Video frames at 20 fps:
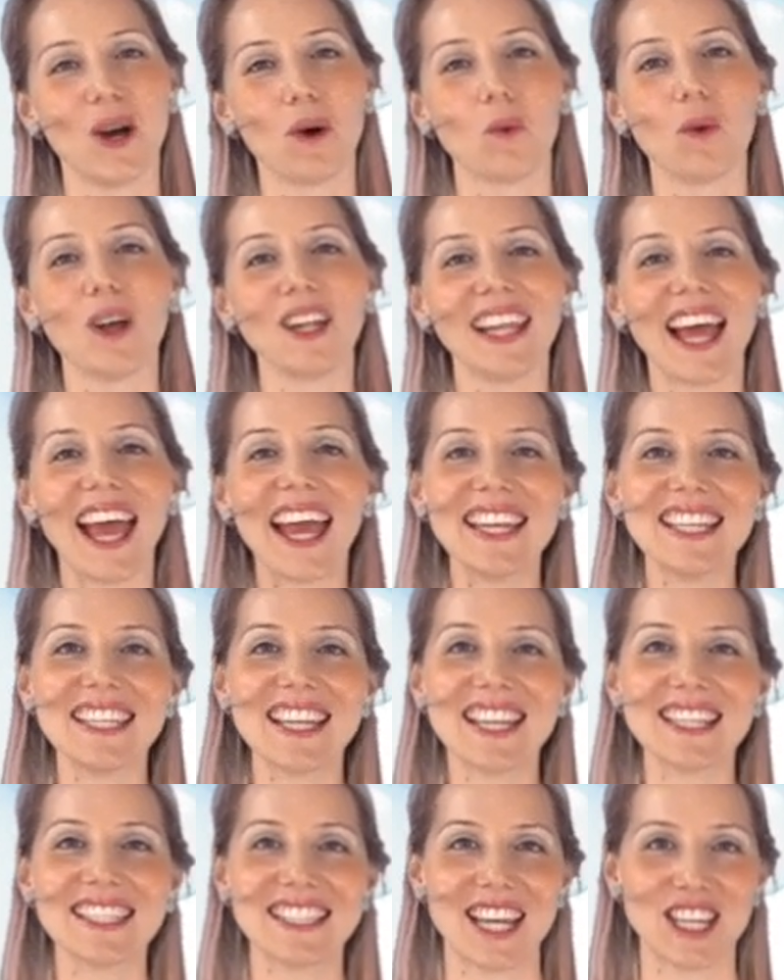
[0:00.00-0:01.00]
We'll end
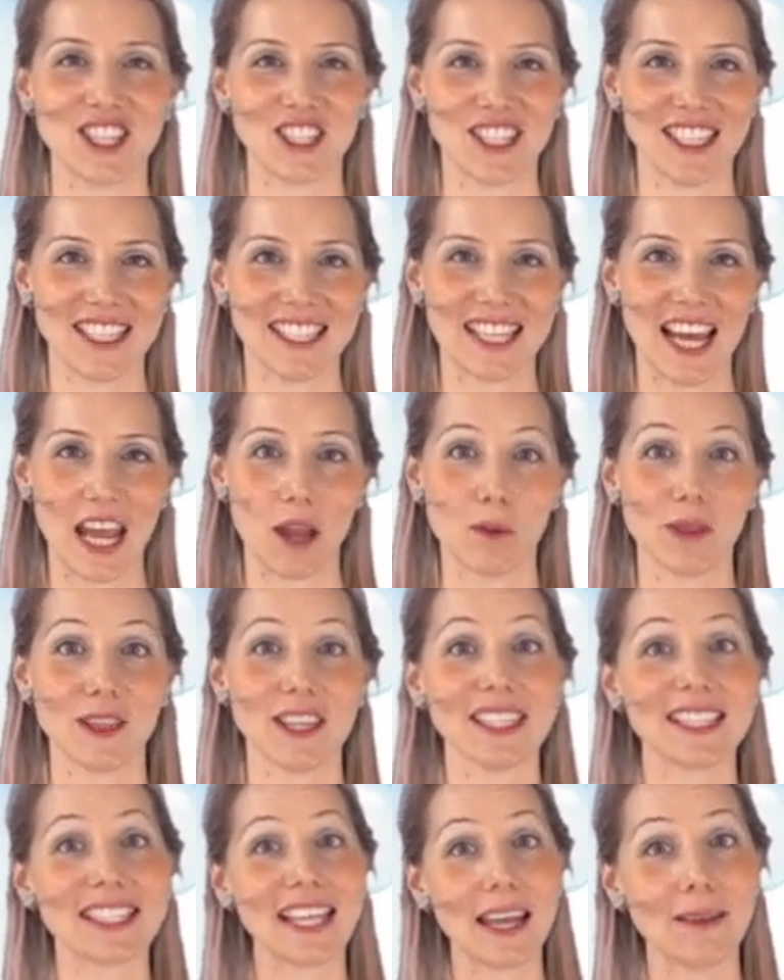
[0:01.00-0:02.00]
our session today with the
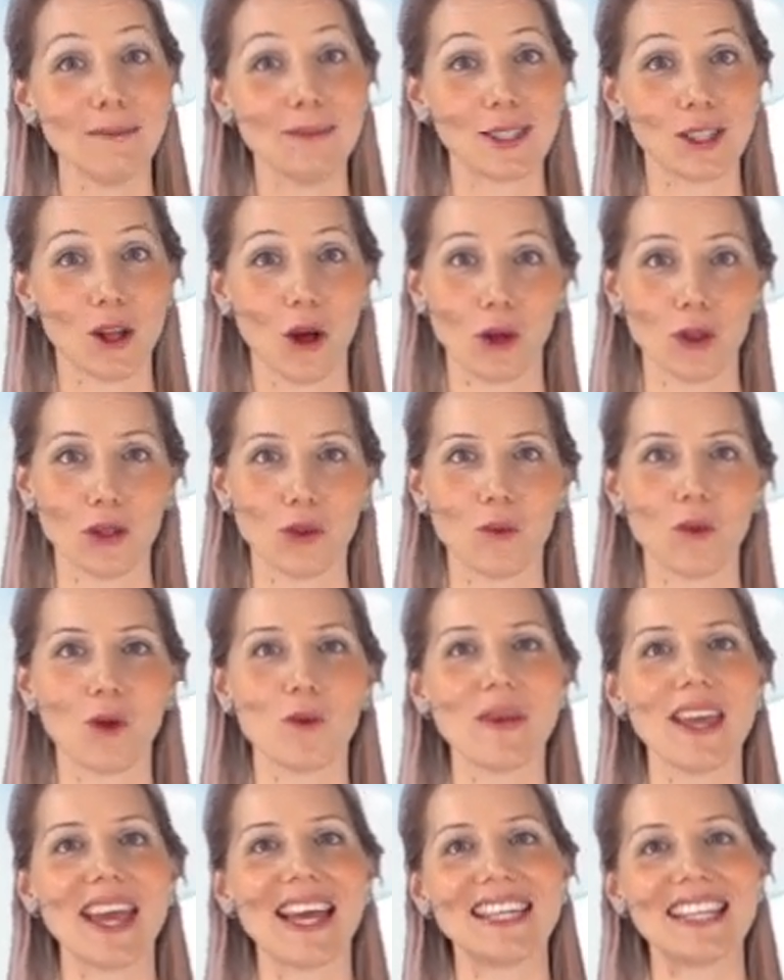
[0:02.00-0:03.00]
same song that we'll
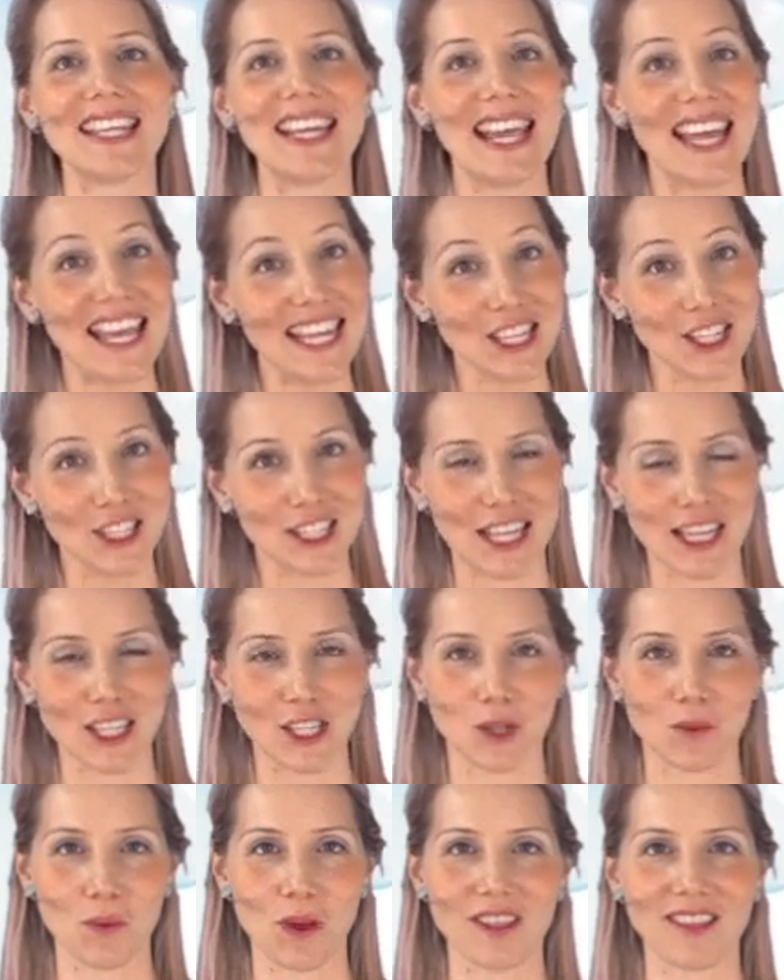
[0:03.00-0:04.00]
be ending each
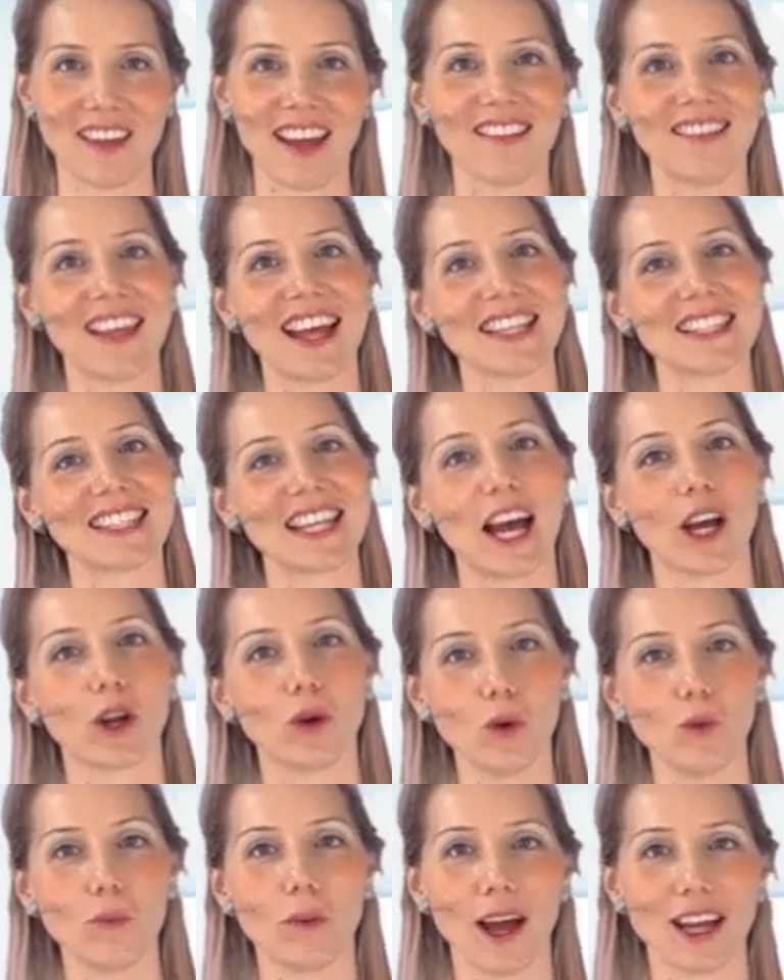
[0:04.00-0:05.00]
session with, and that's our
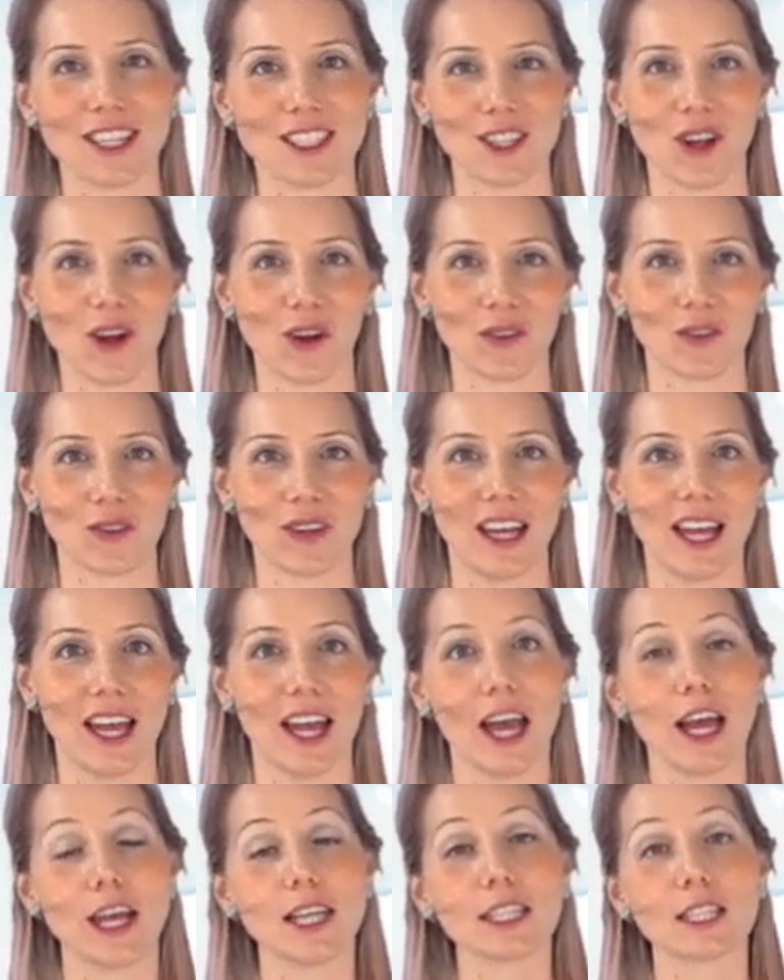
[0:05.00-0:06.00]
goodbye song.
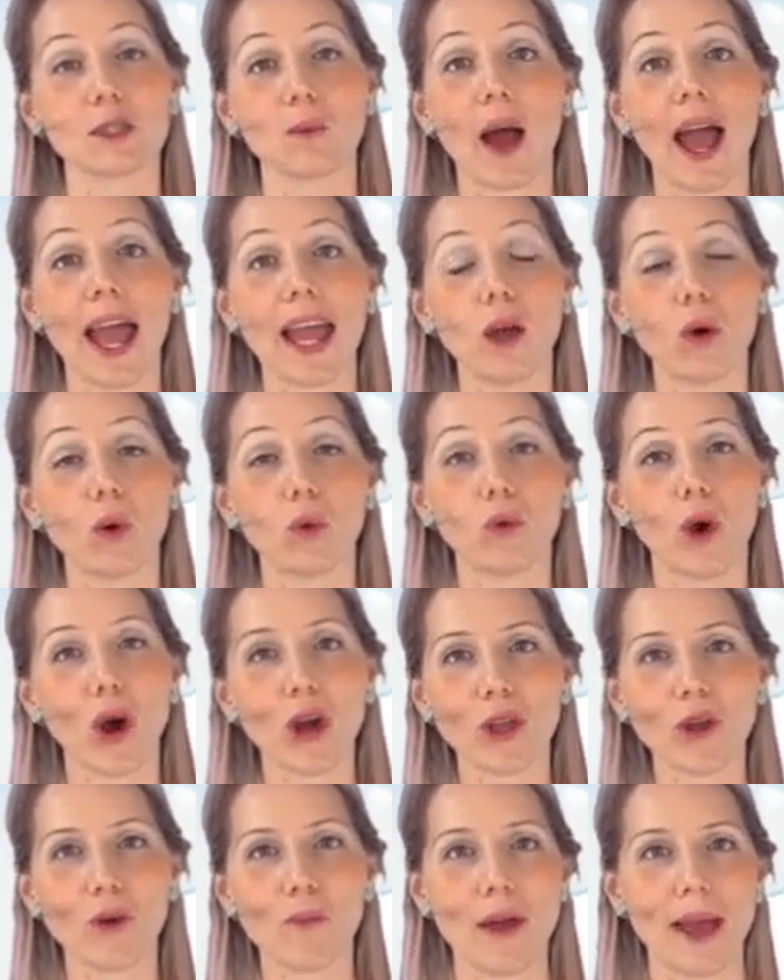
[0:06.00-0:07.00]
Sway or
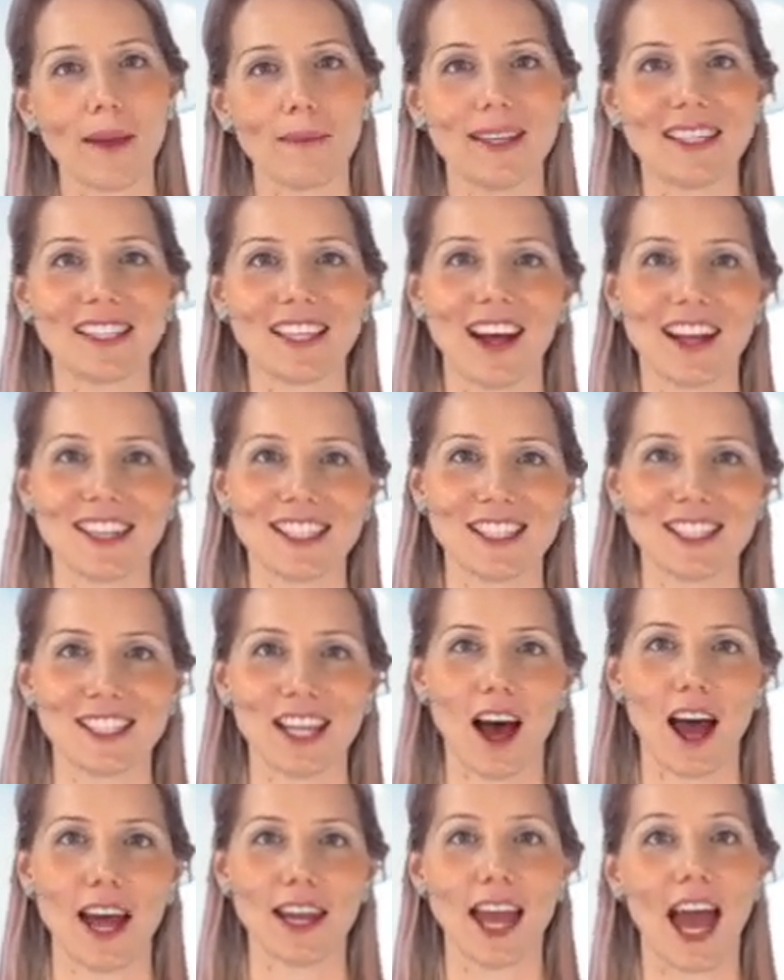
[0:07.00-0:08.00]
rock your baby side to
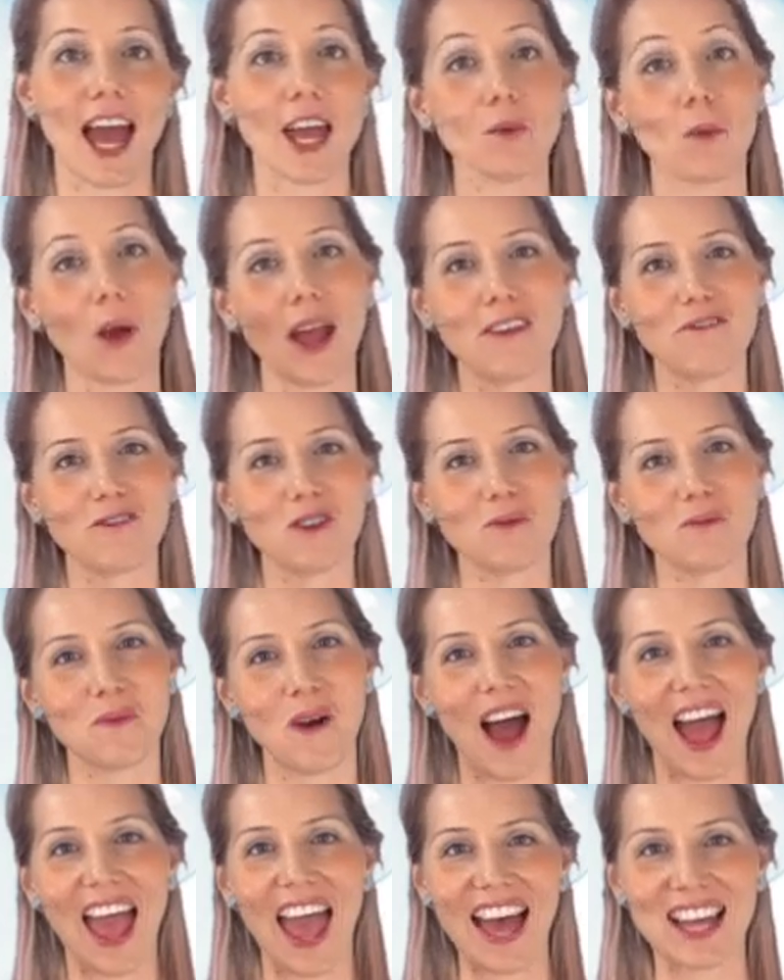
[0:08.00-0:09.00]
side and wave
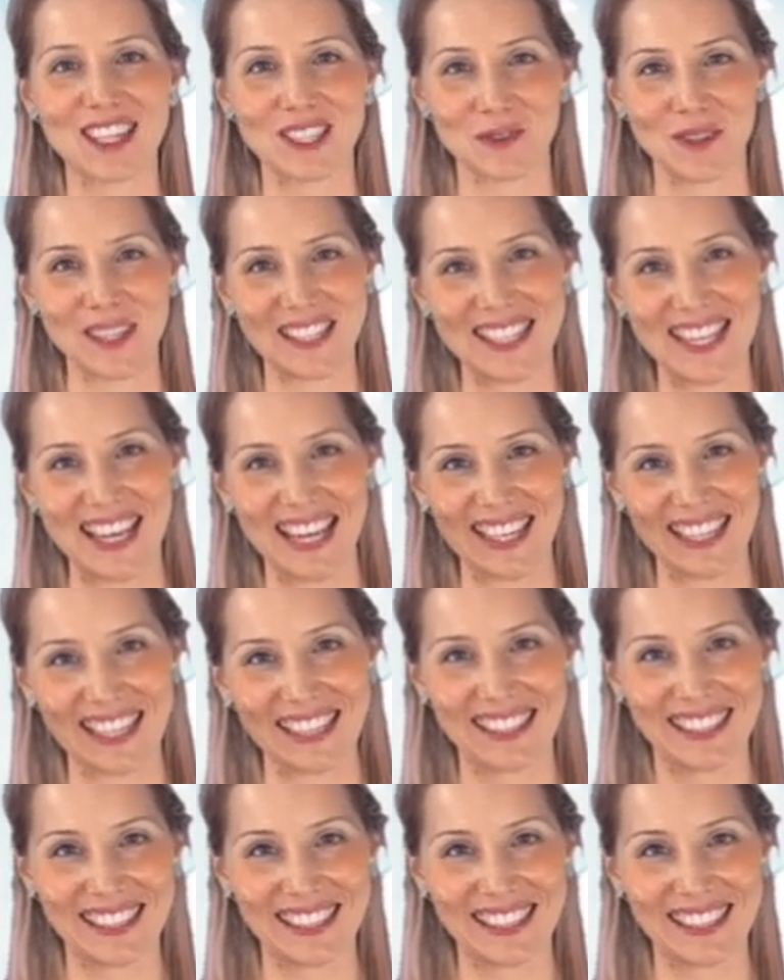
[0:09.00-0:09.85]
goodbye as we sing.